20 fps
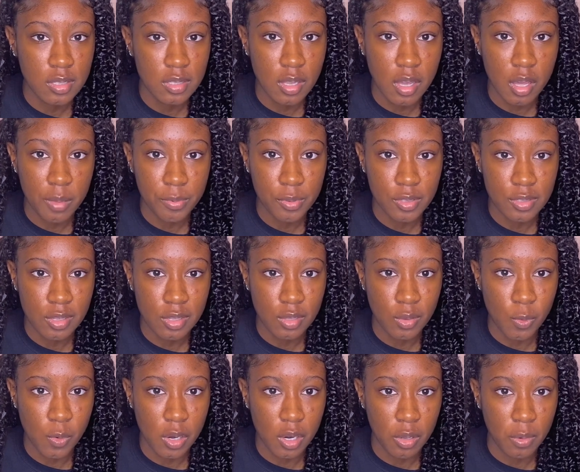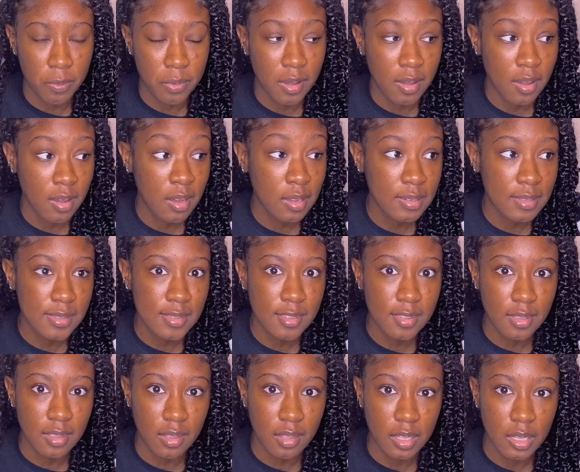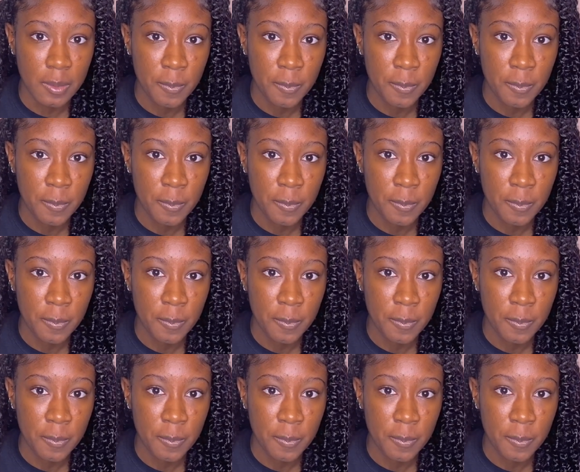topics in the world, but honestly,